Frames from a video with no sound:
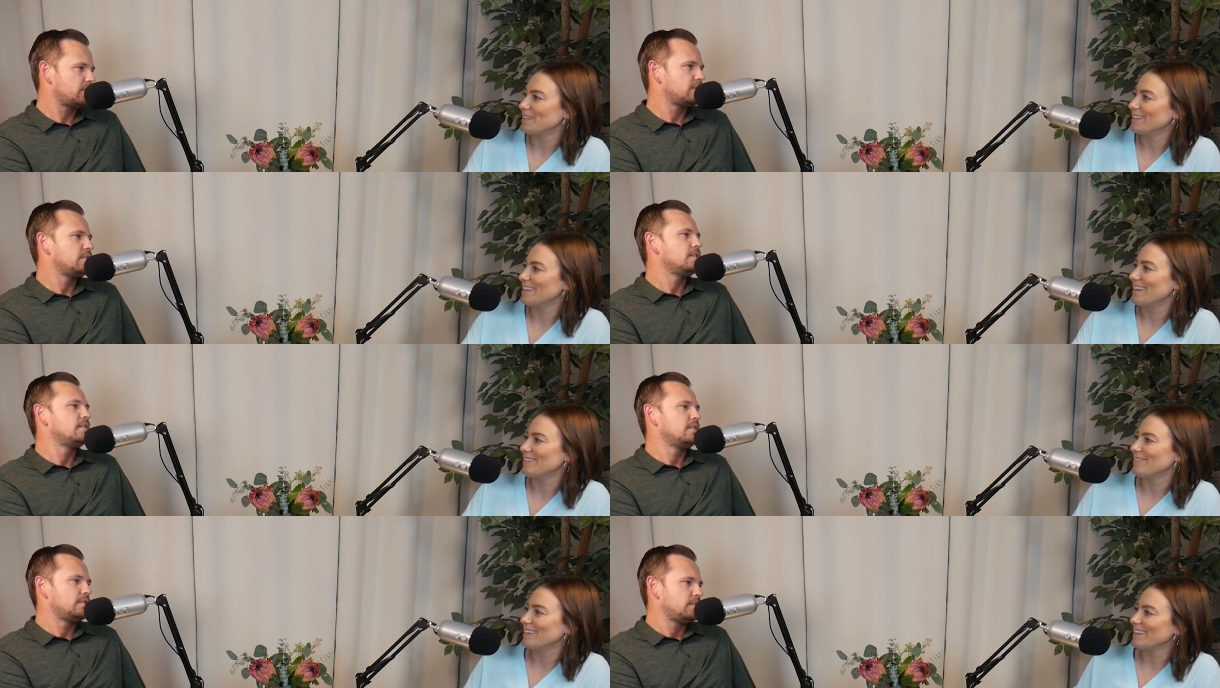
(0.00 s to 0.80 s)
Speaker 1: it
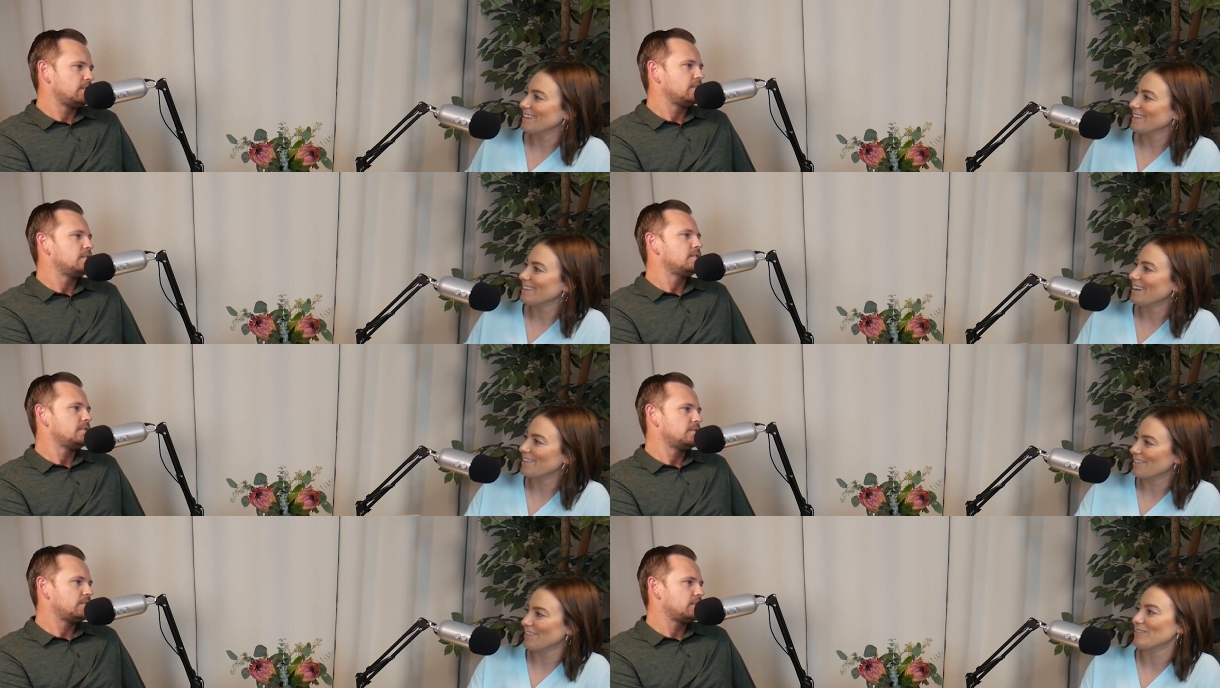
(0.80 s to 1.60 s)
and we
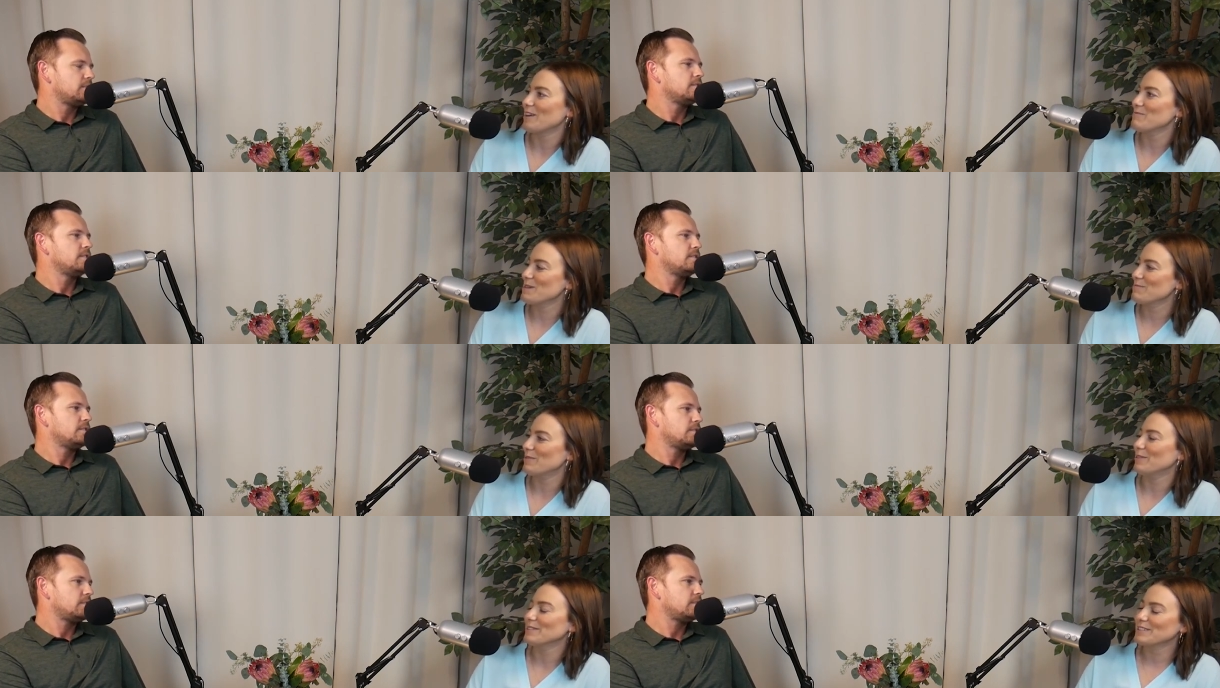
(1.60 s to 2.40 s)
got around the right
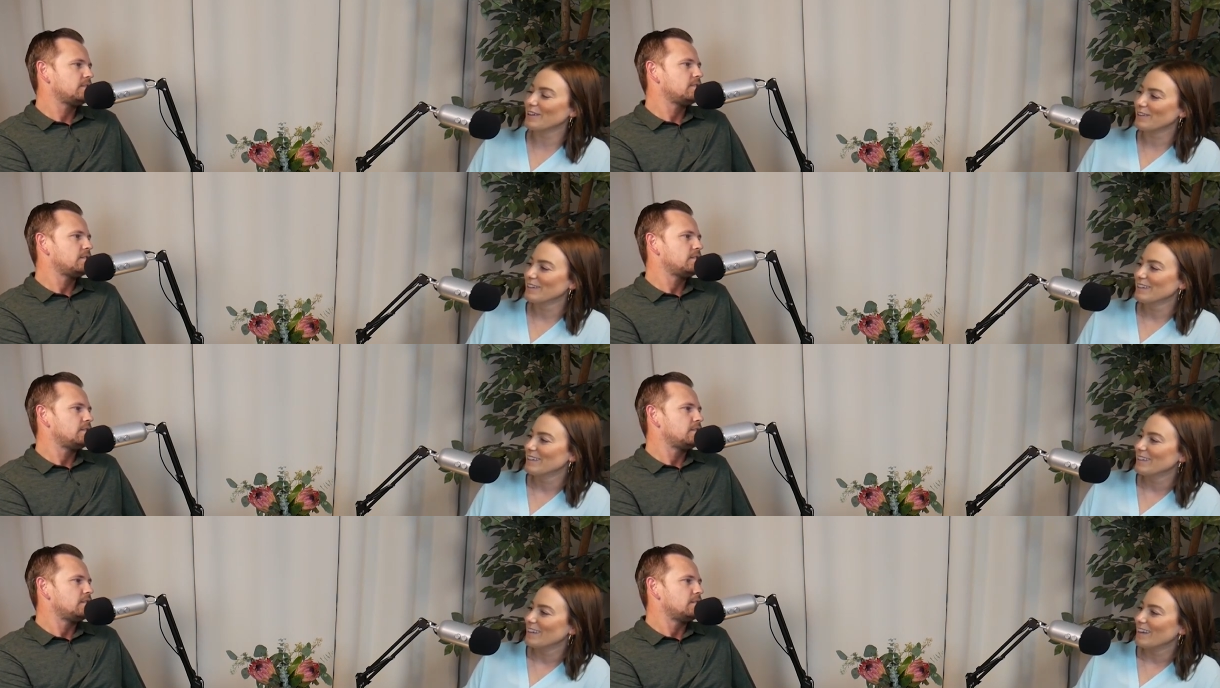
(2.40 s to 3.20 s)
people so
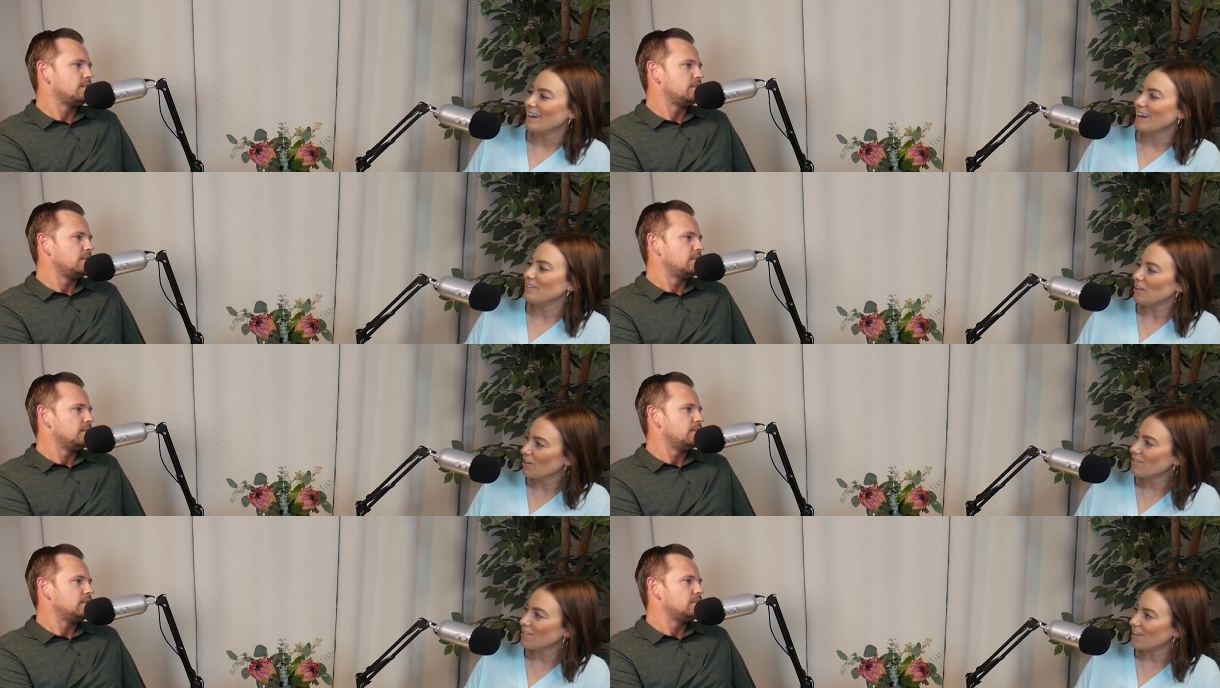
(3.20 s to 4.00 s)
i
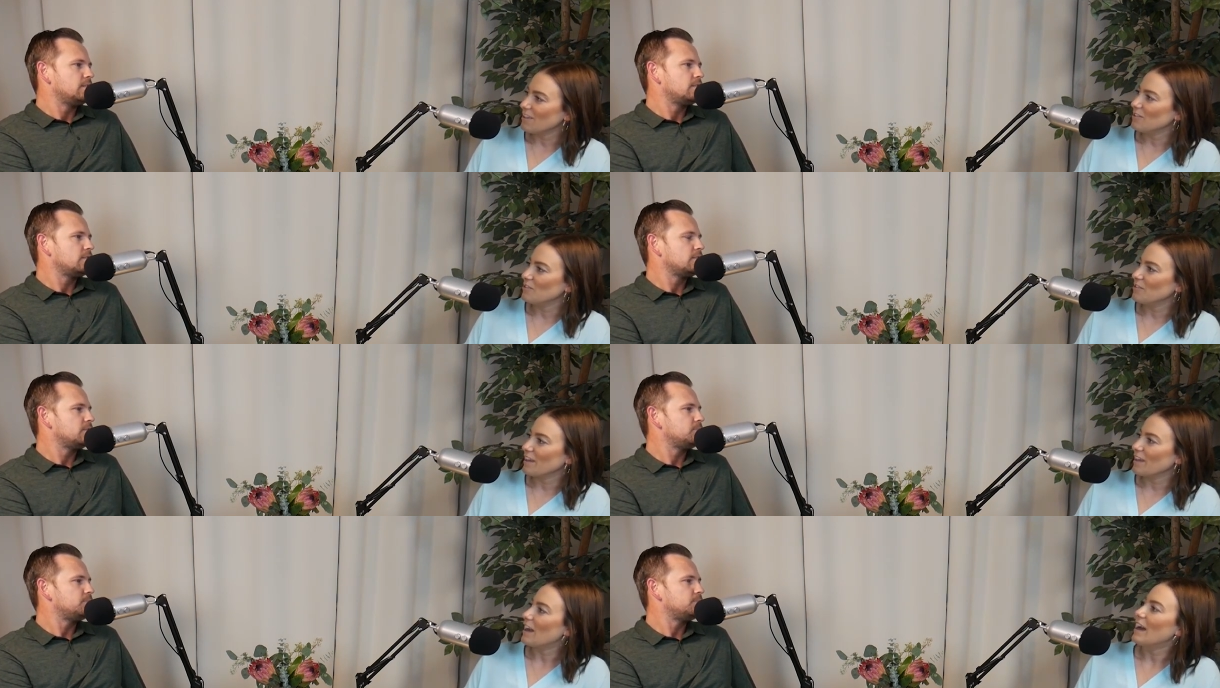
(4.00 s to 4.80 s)
love that you are
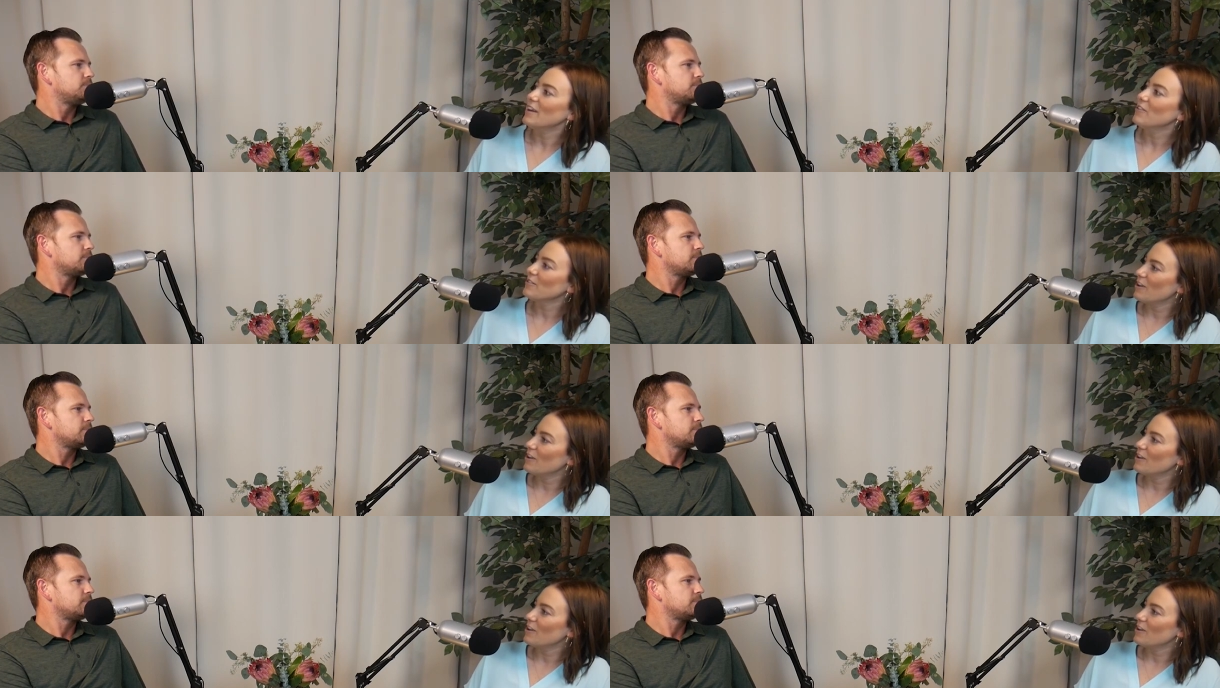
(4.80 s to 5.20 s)
like i don't